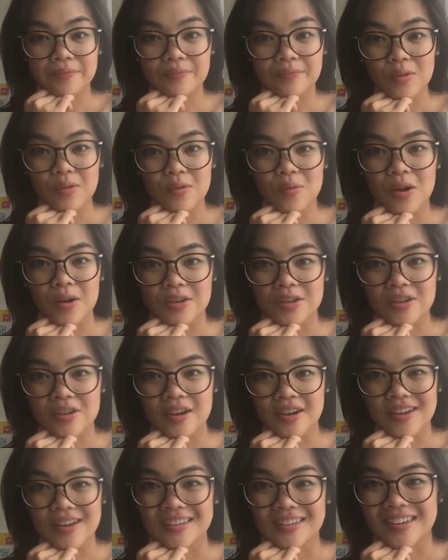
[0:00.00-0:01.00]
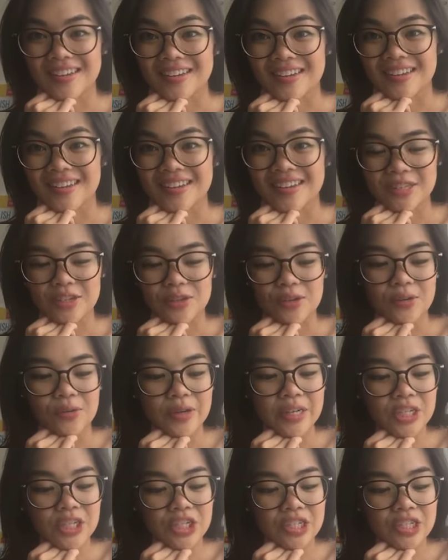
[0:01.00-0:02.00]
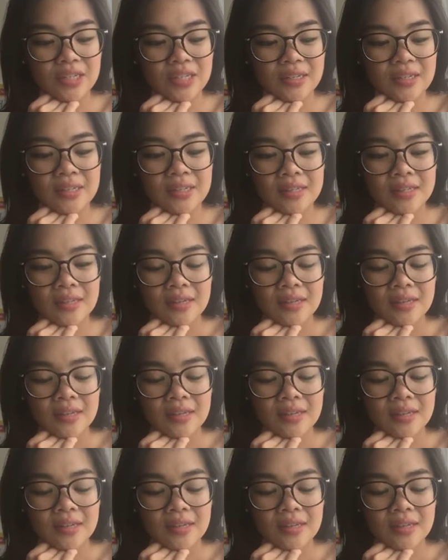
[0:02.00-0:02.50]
while you guys ask your questions.